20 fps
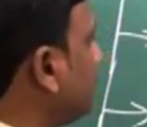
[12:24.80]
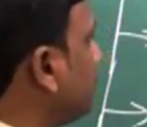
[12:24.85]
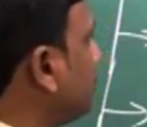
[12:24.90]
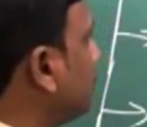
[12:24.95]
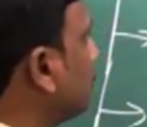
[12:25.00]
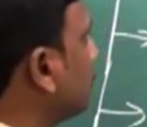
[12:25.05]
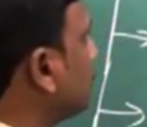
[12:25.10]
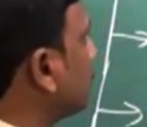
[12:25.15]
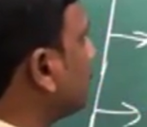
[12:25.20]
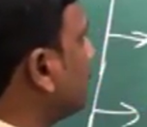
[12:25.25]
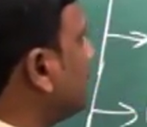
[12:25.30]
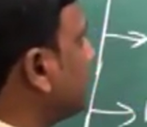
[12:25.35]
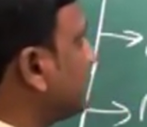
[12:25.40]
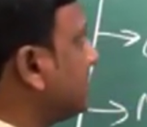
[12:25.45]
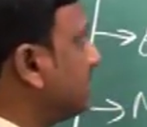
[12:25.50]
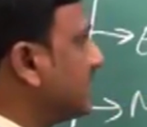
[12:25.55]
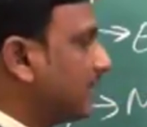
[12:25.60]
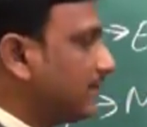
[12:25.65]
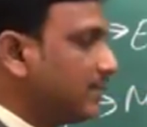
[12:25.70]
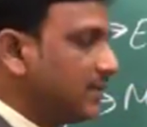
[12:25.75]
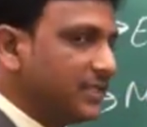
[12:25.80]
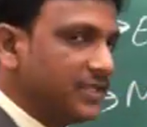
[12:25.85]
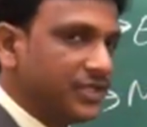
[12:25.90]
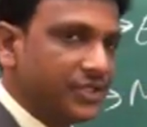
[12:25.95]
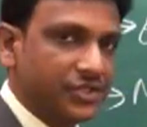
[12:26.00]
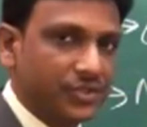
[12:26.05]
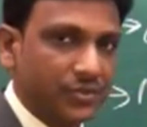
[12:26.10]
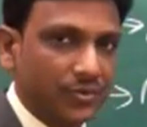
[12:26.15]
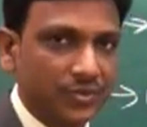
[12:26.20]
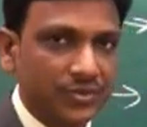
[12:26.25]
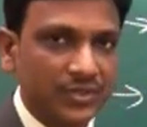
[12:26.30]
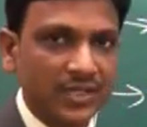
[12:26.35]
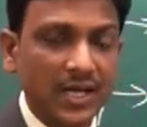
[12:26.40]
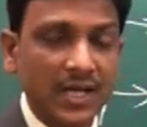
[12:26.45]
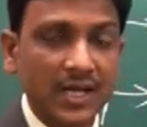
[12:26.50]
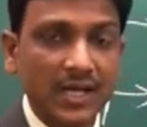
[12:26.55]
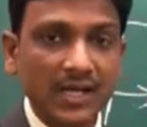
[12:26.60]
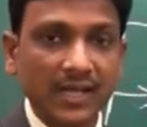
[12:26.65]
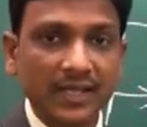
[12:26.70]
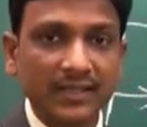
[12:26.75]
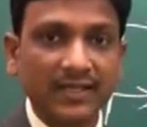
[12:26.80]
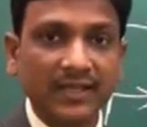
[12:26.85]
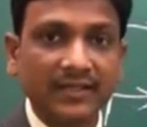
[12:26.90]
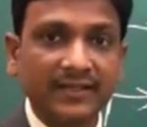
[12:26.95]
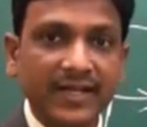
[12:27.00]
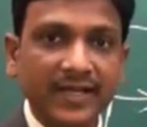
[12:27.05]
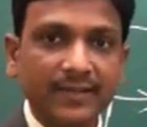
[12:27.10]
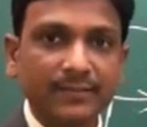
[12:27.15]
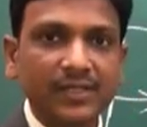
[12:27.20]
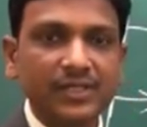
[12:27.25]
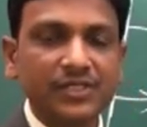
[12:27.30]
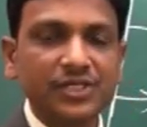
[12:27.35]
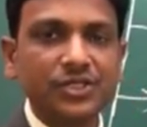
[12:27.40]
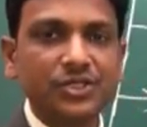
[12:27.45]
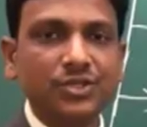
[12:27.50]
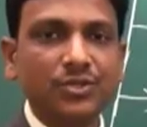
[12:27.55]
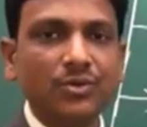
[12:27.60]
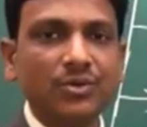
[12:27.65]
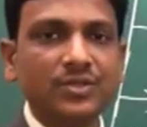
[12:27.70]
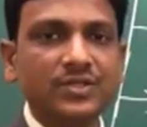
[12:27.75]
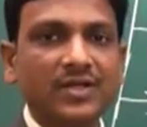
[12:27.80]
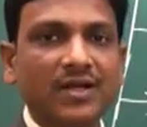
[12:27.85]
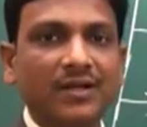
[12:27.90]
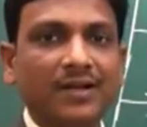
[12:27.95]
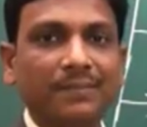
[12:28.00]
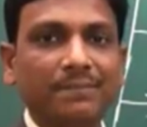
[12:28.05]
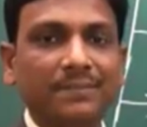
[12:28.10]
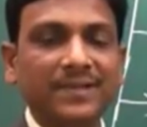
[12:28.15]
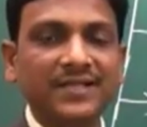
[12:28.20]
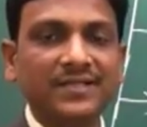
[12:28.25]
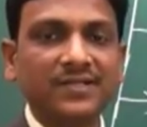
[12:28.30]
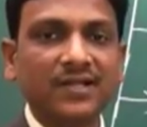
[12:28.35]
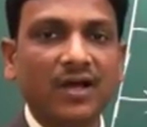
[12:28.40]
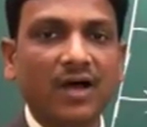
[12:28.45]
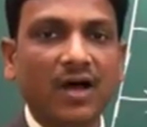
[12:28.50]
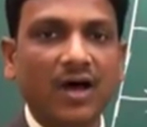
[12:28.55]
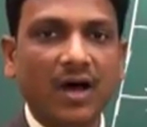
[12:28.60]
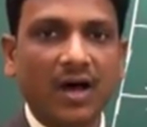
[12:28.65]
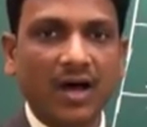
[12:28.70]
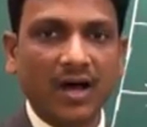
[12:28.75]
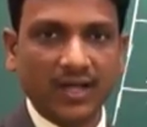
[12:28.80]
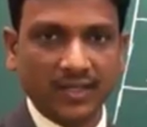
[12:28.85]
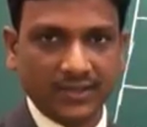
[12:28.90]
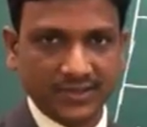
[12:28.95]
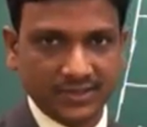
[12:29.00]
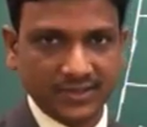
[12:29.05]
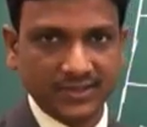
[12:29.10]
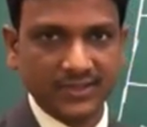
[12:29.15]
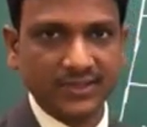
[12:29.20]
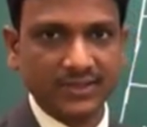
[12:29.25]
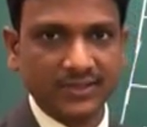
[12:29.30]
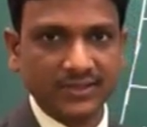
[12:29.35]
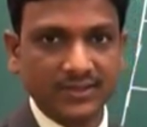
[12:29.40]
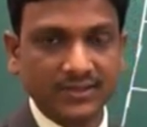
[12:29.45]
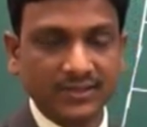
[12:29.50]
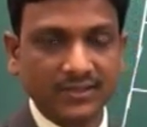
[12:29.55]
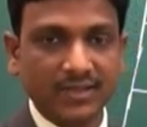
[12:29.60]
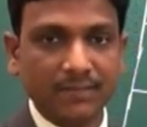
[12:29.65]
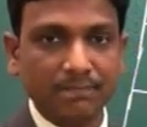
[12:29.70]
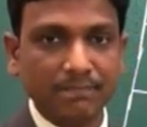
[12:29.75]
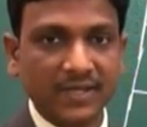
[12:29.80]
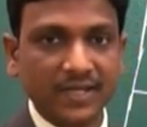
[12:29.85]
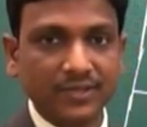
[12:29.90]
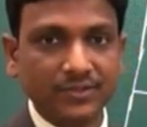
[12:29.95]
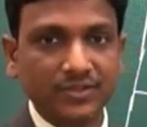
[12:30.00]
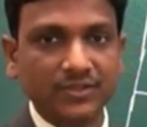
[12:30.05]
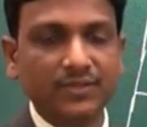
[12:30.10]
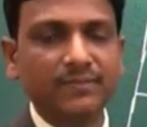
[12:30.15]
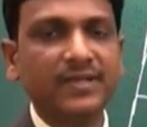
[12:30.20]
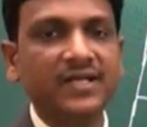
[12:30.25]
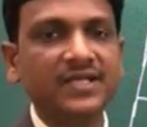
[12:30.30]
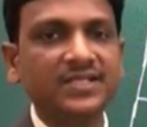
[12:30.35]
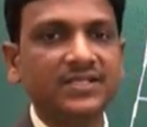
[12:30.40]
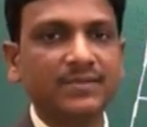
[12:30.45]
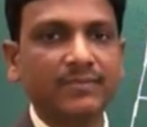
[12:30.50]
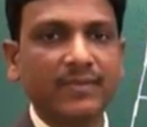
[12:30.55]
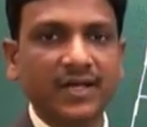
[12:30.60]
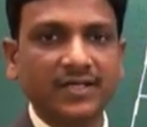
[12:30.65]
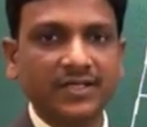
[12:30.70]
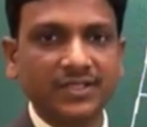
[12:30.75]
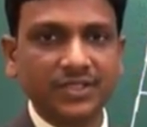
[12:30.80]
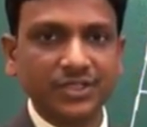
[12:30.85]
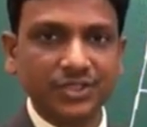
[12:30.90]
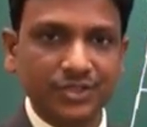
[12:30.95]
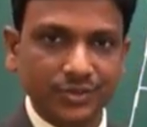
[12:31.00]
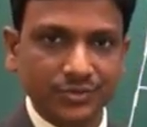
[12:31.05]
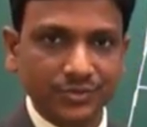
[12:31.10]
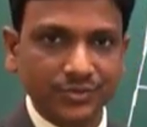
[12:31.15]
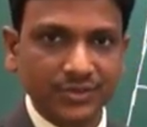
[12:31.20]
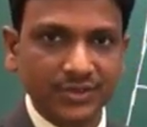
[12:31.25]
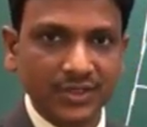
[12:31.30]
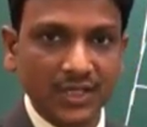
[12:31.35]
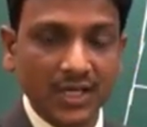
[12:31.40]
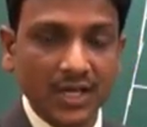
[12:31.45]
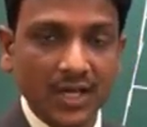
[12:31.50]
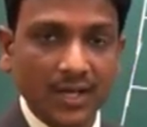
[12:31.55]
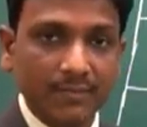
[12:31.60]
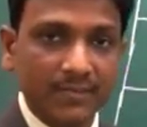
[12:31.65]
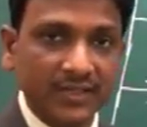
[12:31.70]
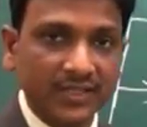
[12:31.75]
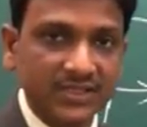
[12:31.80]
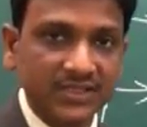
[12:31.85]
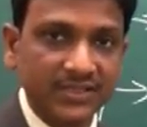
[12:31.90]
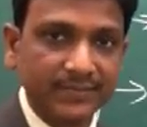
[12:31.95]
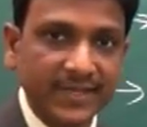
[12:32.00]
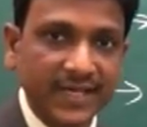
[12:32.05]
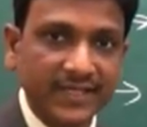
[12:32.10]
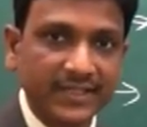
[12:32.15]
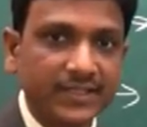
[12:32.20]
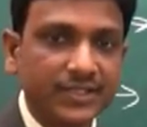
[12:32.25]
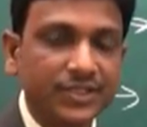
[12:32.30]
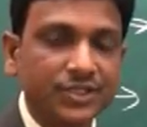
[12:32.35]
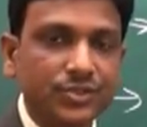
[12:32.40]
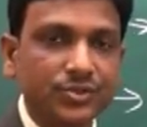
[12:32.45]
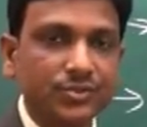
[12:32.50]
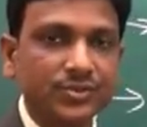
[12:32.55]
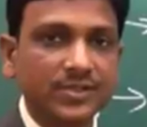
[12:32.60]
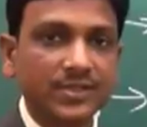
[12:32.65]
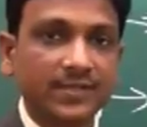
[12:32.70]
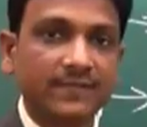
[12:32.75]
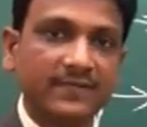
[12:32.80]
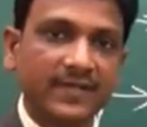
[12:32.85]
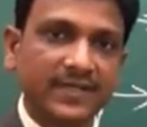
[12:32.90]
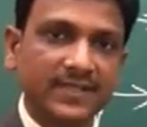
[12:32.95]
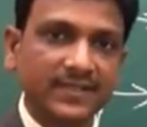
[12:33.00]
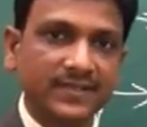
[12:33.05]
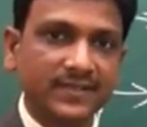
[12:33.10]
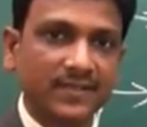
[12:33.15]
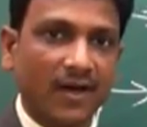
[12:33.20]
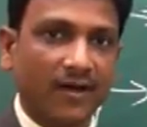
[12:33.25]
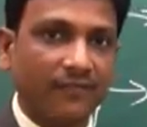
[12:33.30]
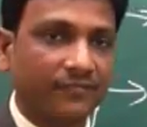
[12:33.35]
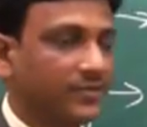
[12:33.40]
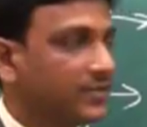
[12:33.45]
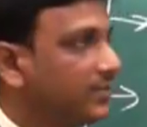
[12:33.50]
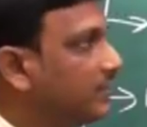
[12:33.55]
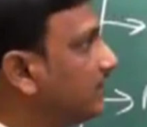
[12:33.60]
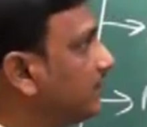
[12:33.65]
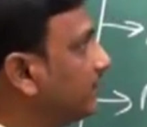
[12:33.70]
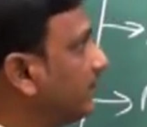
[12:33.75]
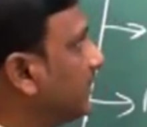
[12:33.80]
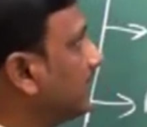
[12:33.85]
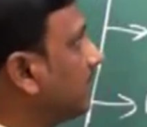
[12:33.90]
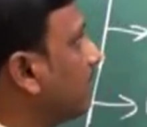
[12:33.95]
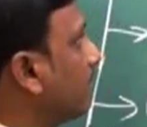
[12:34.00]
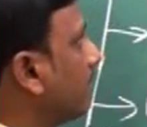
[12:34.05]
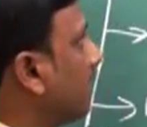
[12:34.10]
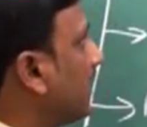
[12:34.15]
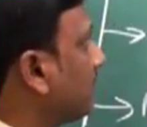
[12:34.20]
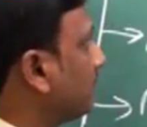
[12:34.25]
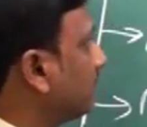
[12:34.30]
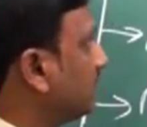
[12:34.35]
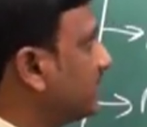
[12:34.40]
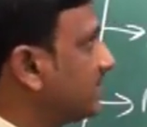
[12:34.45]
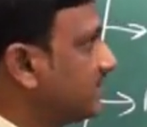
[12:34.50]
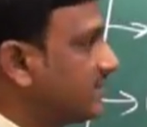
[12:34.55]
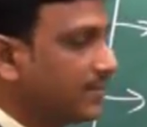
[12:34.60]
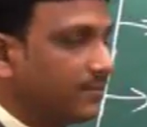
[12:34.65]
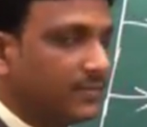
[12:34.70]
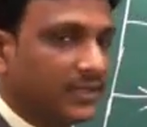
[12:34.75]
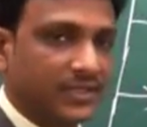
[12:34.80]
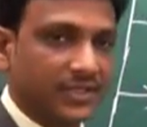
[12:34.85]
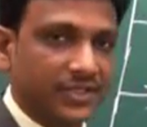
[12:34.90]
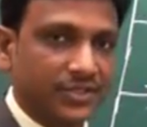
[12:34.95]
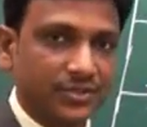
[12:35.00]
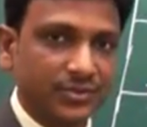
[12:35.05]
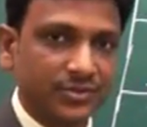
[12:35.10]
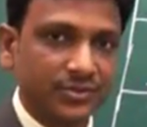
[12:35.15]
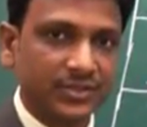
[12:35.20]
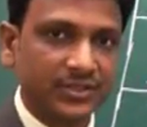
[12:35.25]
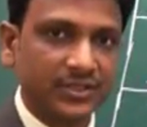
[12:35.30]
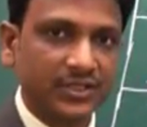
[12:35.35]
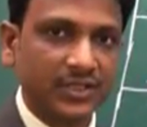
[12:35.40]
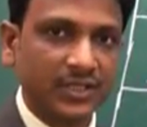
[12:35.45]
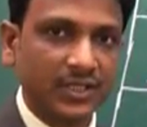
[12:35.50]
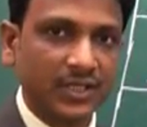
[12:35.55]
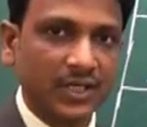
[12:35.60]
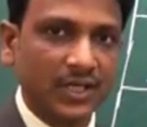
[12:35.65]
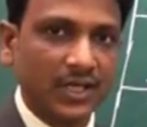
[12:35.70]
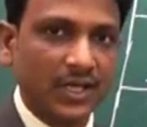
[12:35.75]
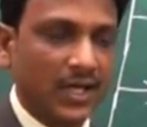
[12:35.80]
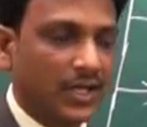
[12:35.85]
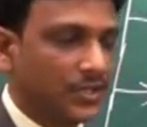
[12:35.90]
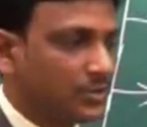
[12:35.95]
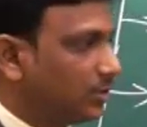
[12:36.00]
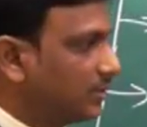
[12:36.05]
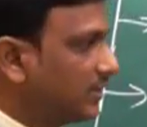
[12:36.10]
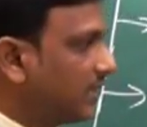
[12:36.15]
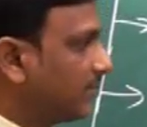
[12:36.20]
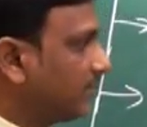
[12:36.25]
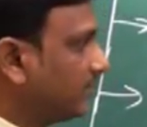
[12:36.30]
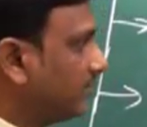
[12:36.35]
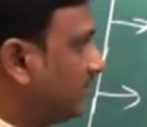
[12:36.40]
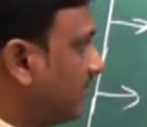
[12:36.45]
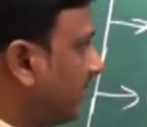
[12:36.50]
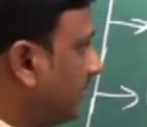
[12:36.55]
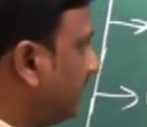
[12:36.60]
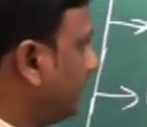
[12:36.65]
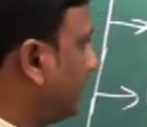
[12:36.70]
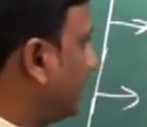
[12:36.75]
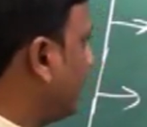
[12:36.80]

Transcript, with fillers: tissues to these dermal tissues, the dermal tissues are a bit hard compared to the meristematic tissues. Meristematic tissues are very soft when compared to these dermal tissues. So the, the,